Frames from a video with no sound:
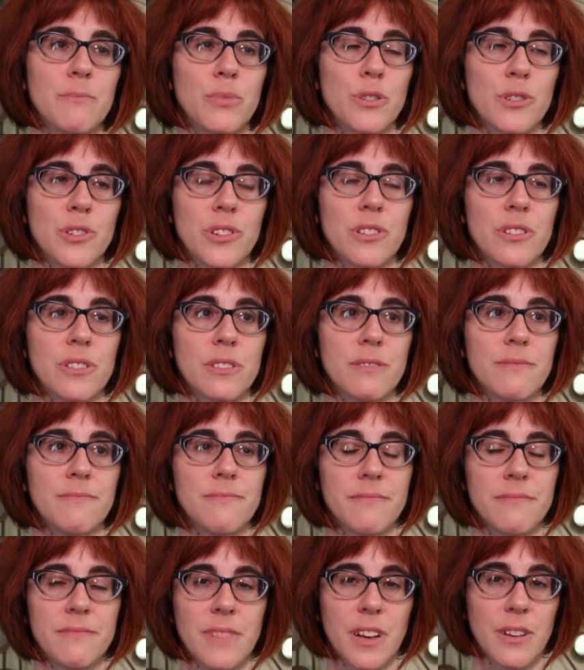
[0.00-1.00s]
personal
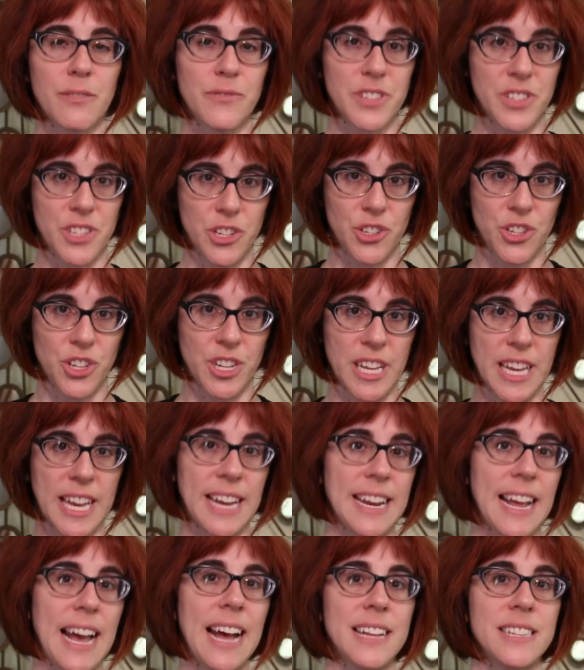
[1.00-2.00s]
physician. He
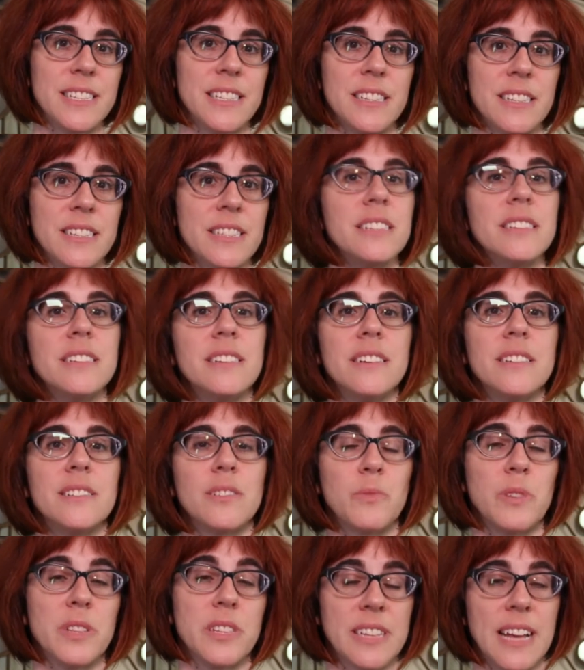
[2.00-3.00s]
had Addison's disease,
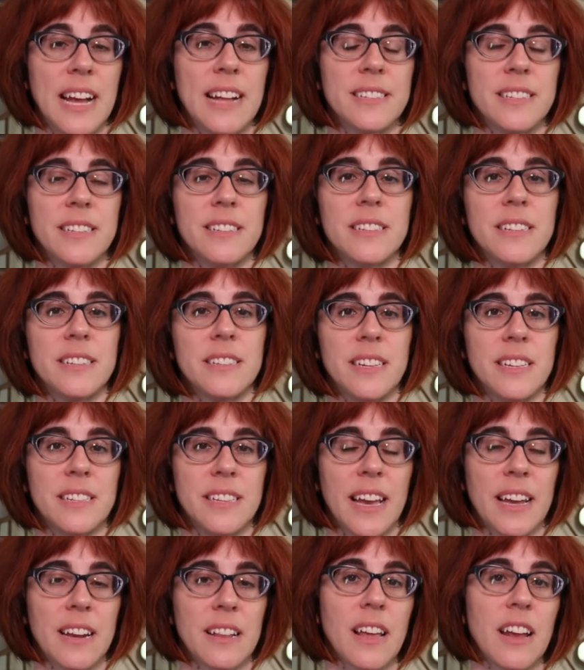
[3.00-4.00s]
and with his Addison's disease
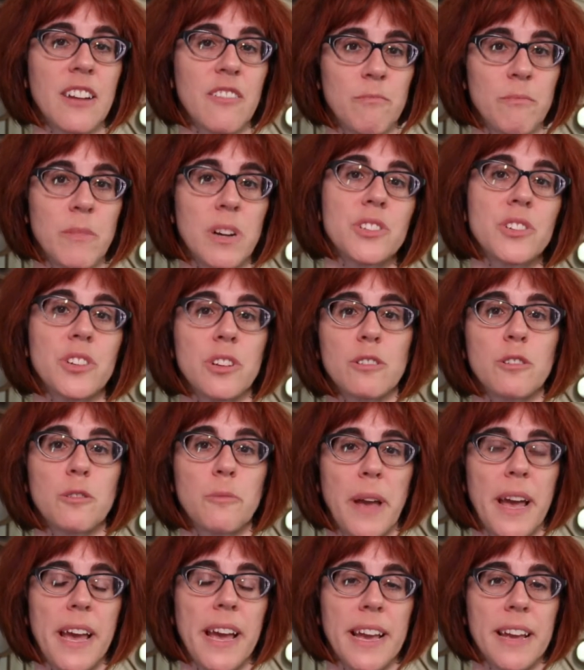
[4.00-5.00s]
he had a lot of muscular
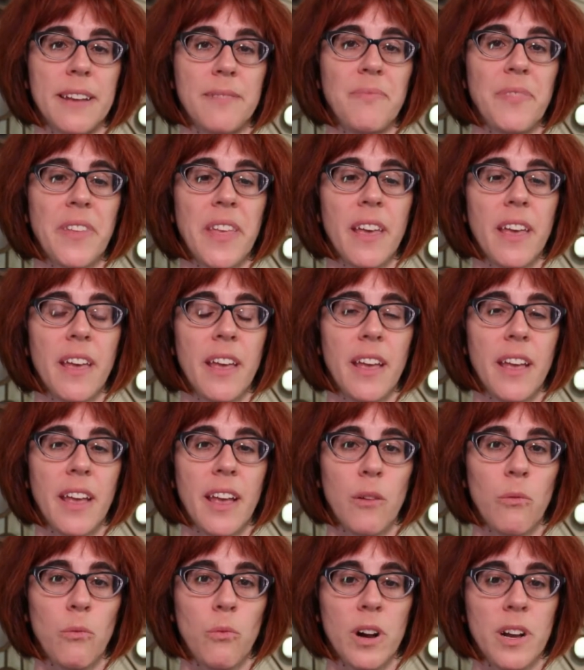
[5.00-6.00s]
pain.
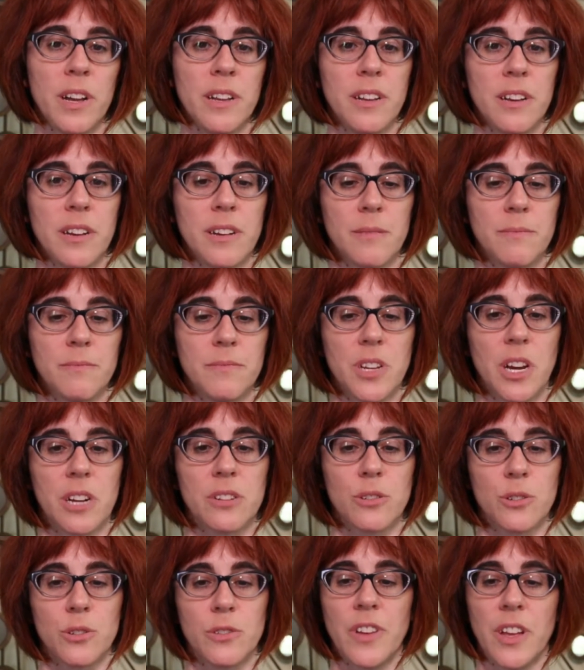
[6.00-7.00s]
And what
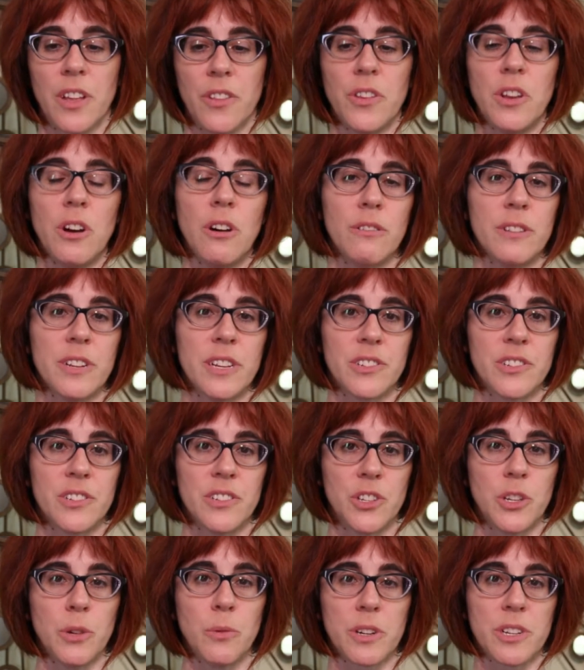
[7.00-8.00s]
Dr. Travell noticed
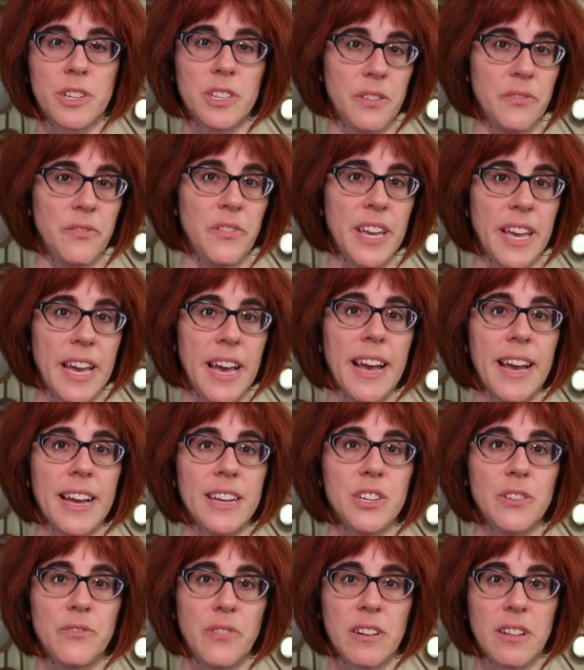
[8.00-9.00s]
is she worked at the VA,
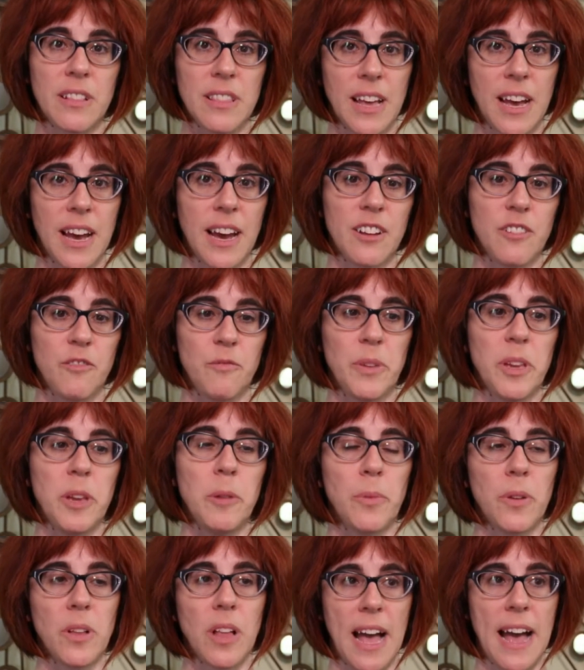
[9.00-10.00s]
and she found a lot of
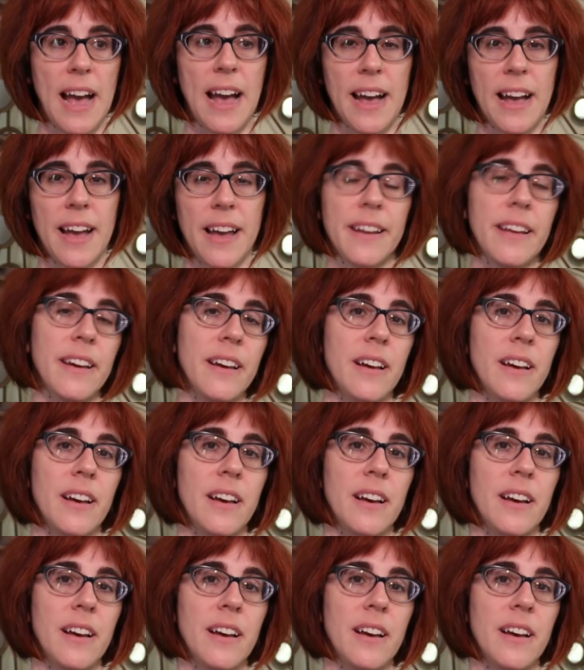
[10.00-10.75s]
people had